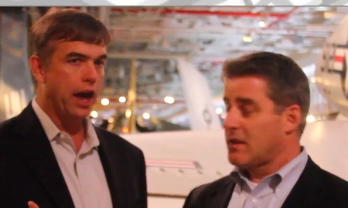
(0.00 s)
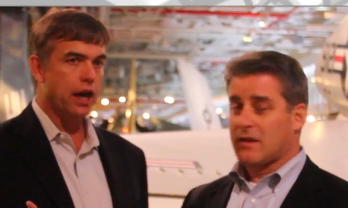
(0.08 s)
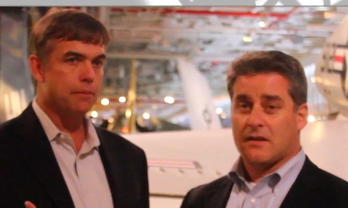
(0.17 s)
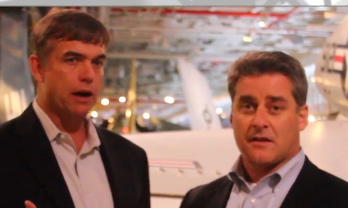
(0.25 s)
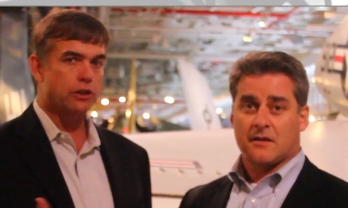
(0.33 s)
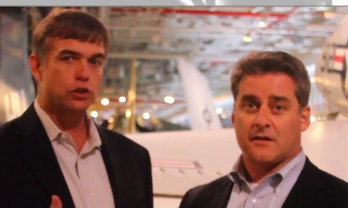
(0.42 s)

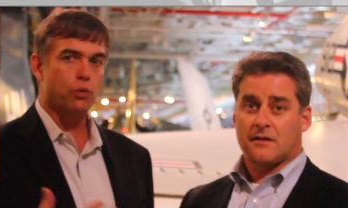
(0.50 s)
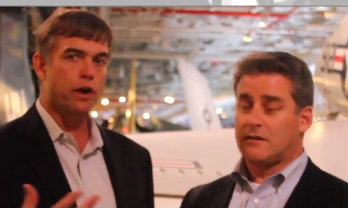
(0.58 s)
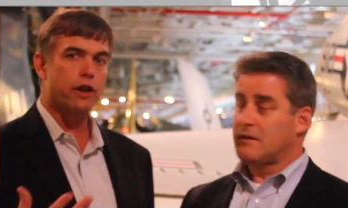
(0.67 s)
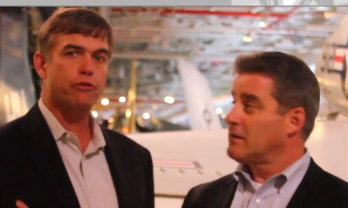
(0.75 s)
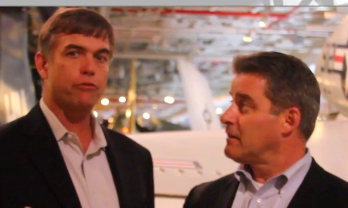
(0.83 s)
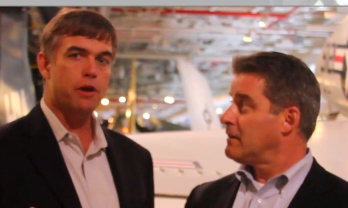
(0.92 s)
Speaker 1: and about
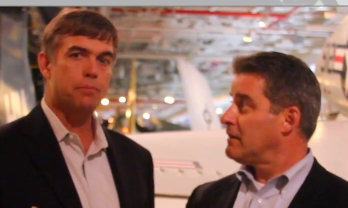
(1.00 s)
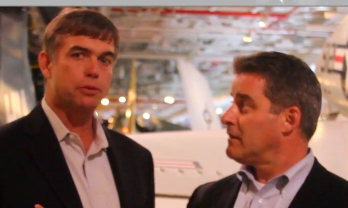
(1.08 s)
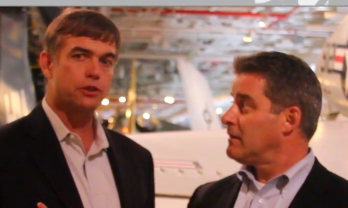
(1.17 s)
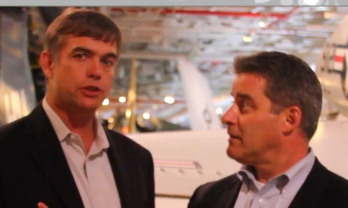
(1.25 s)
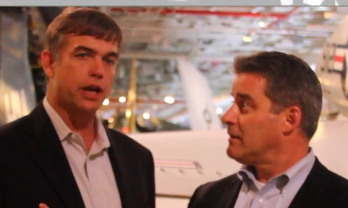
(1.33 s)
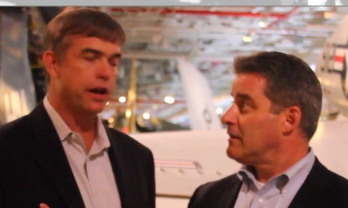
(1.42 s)
twenty-three
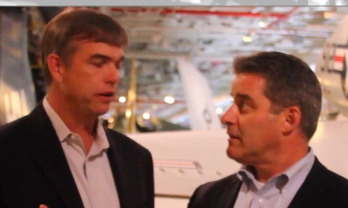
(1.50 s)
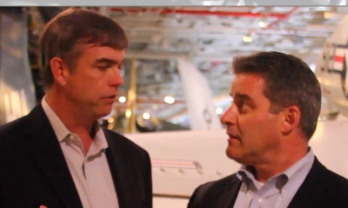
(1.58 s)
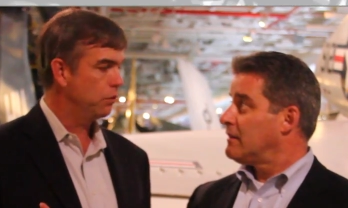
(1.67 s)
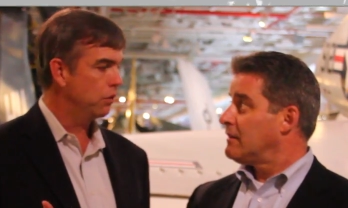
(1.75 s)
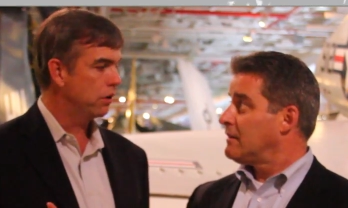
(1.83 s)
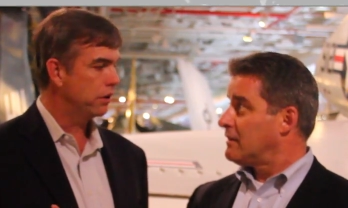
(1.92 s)
percent
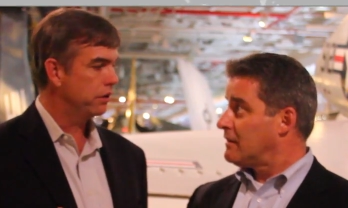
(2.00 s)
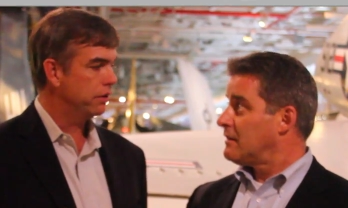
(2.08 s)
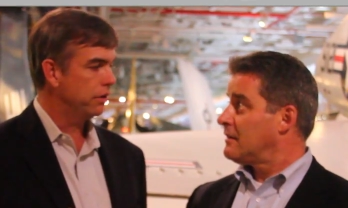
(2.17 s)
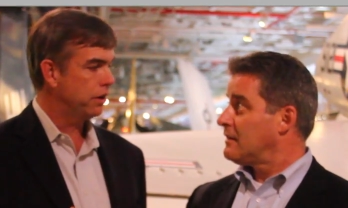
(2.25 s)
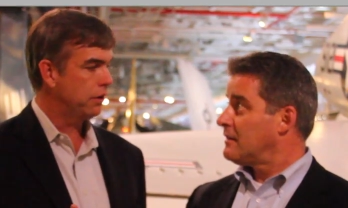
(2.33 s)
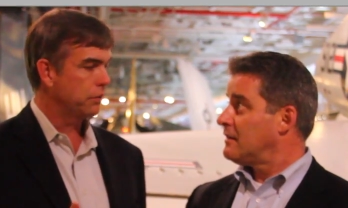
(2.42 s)
were
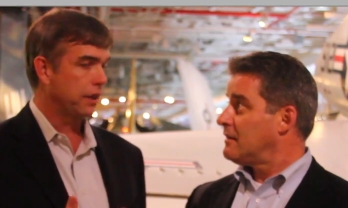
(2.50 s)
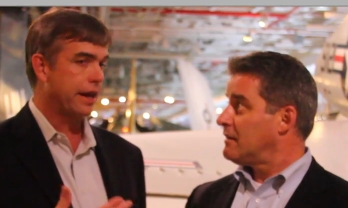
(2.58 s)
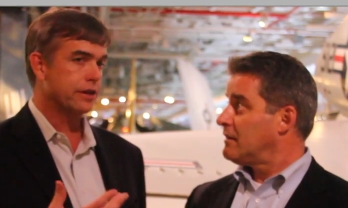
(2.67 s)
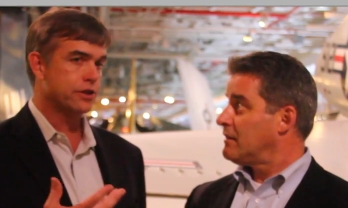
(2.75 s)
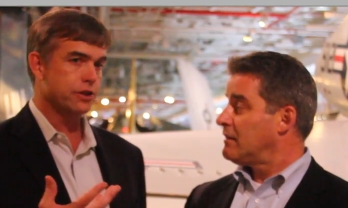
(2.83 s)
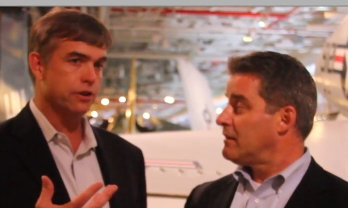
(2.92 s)
uh,
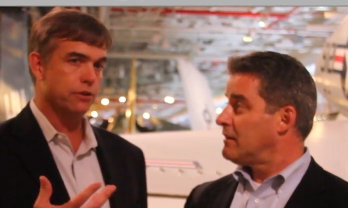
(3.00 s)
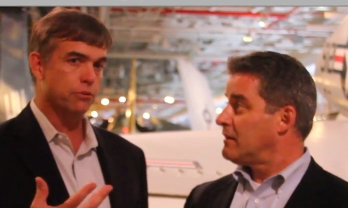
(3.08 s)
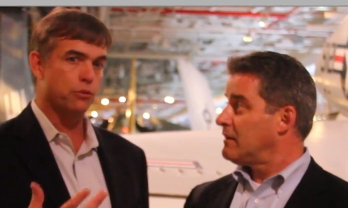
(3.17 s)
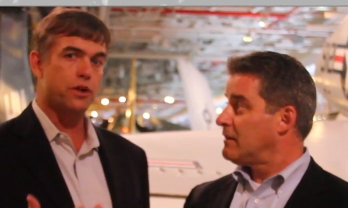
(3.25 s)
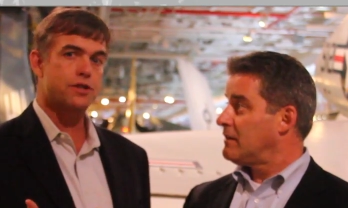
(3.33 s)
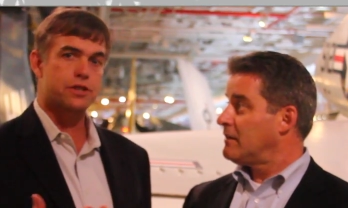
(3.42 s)
related to
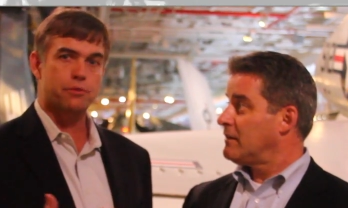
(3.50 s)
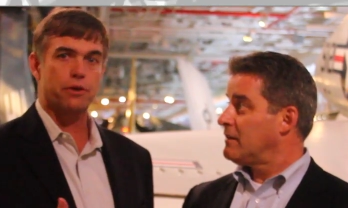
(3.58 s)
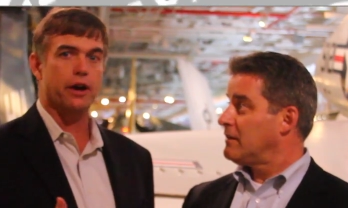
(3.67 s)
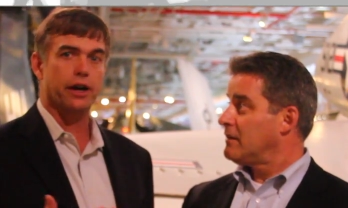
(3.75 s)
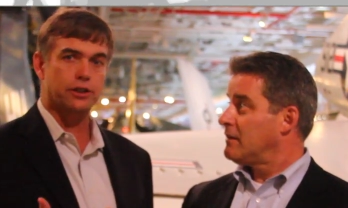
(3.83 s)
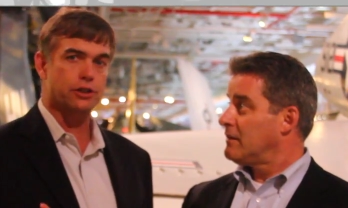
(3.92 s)
risk
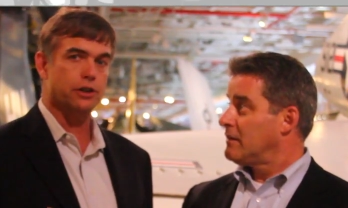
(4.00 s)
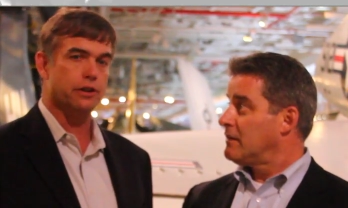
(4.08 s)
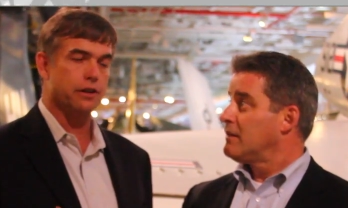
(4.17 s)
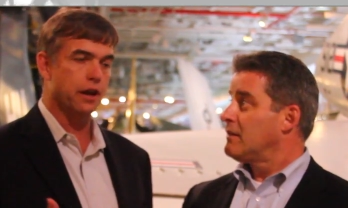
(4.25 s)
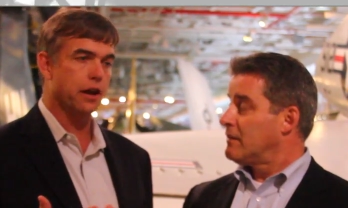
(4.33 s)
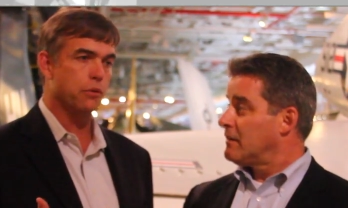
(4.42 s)
reduction
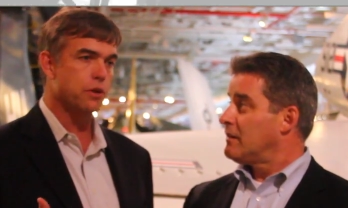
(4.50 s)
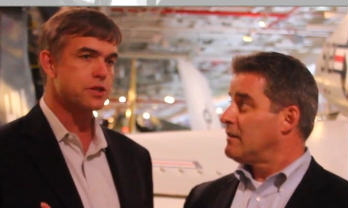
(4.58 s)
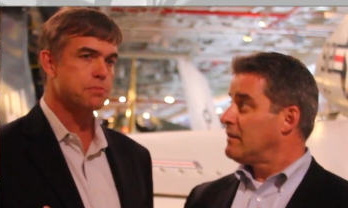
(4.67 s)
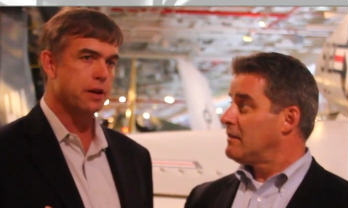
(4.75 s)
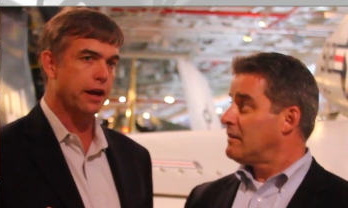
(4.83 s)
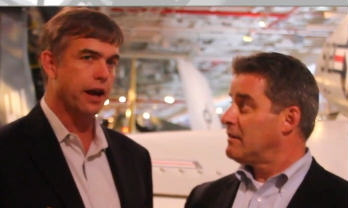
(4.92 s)
and
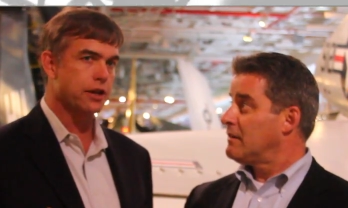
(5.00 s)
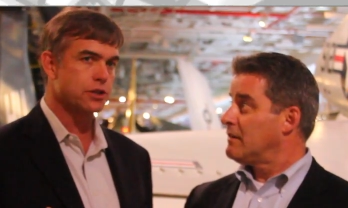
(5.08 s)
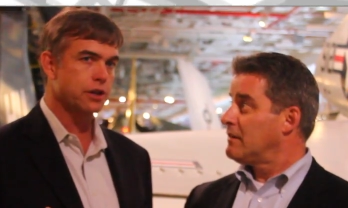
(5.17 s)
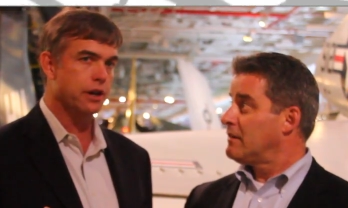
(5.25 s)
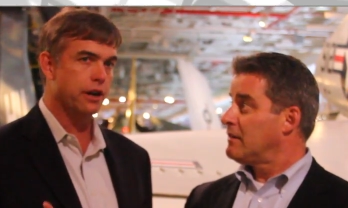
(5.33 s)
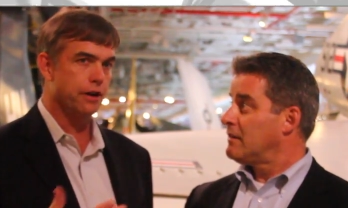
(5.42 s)
risk
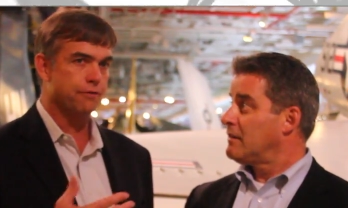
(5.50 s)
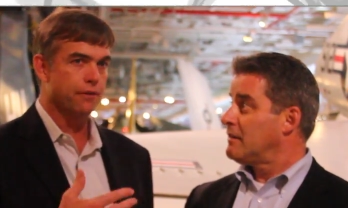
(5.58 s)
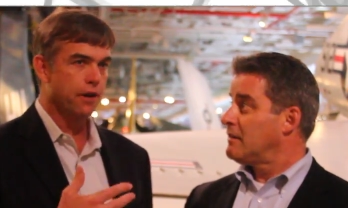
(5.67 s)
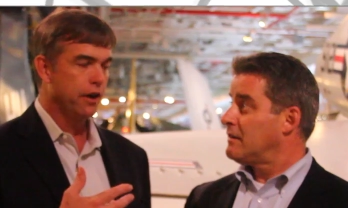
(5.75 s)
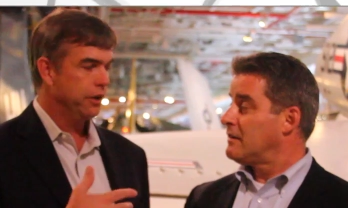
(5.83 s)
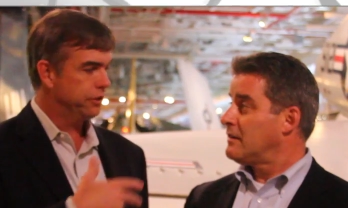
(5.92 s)
mitigation. And if
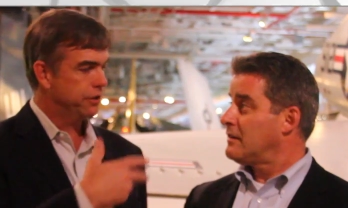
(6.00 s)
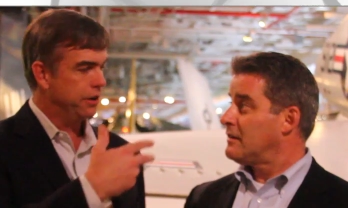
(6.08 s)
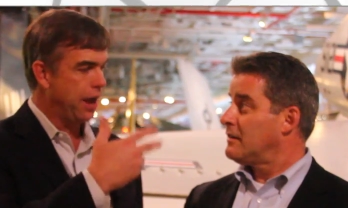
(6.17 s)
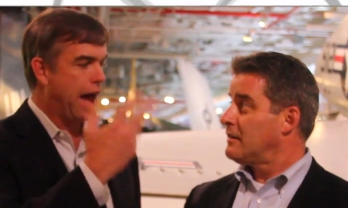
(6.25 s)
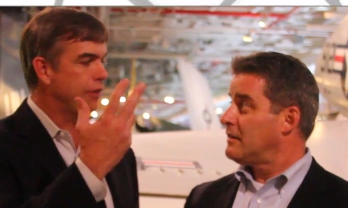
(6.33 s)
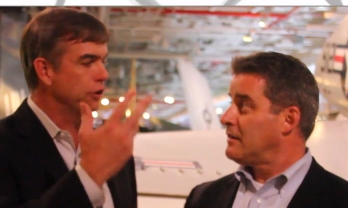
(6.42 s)

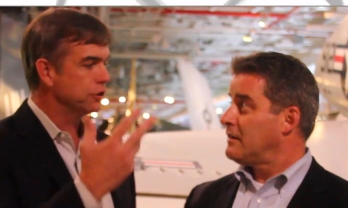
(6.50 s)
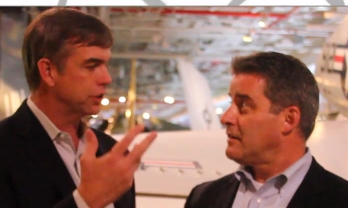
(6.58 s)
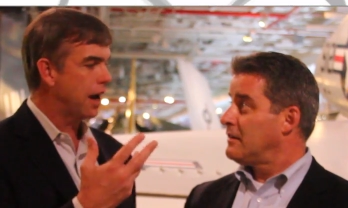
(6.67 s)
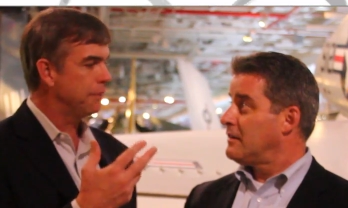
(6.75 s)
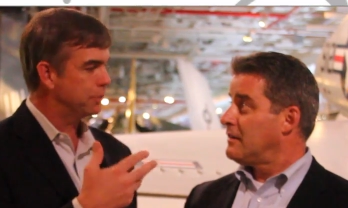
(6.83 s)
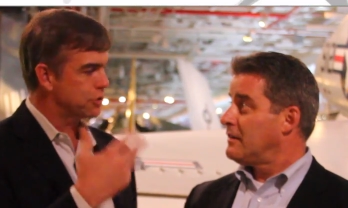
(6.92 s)
you add those
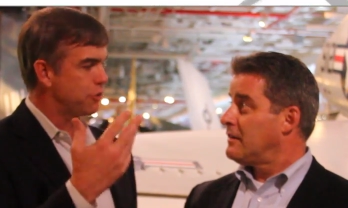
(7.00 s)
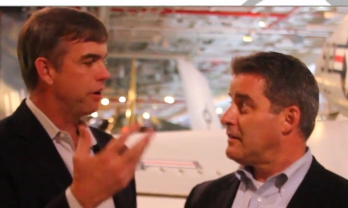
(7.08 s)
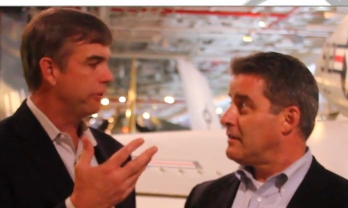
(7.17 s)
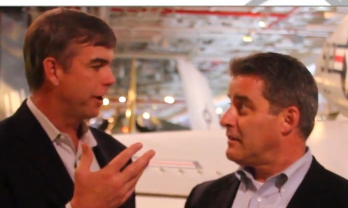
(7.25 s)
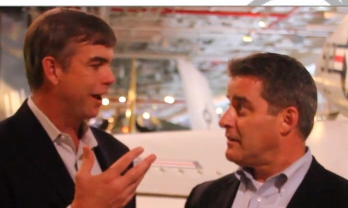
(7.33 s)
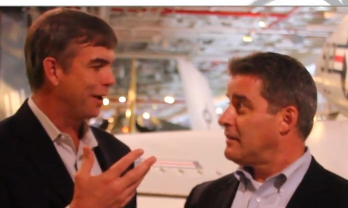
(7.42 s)
up, it's greater
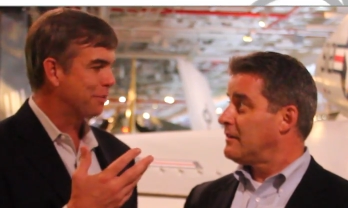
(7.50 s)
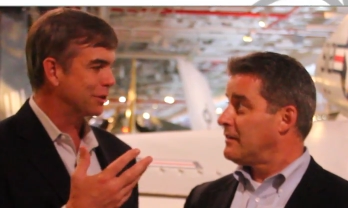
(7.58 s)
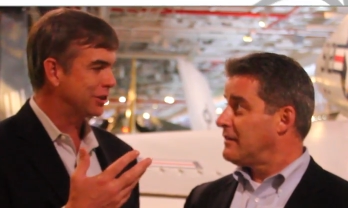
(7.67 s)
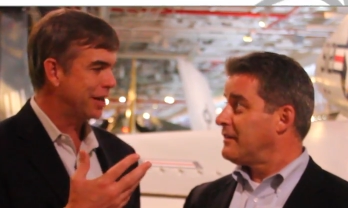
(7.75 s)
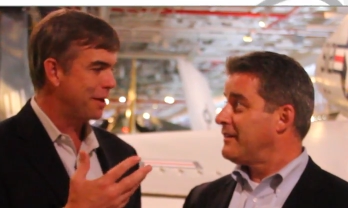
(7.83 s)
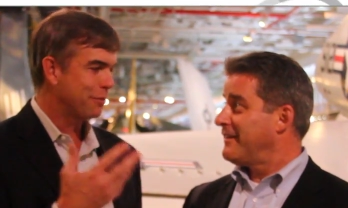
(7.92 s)
than one hundred
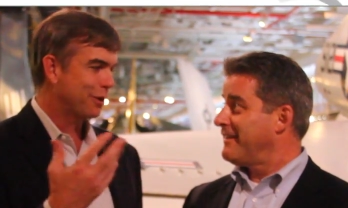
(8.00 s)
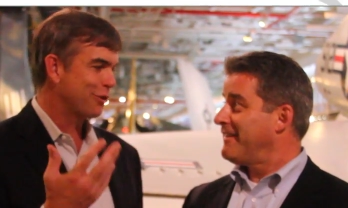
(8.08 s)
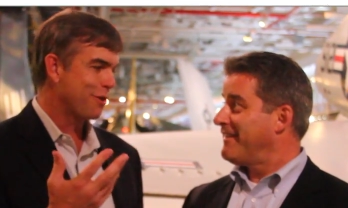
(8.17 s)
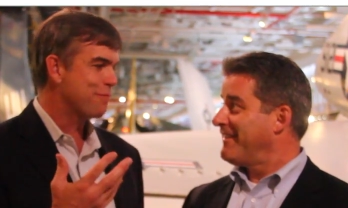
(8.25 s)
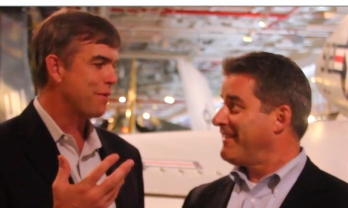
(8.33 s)
percent because of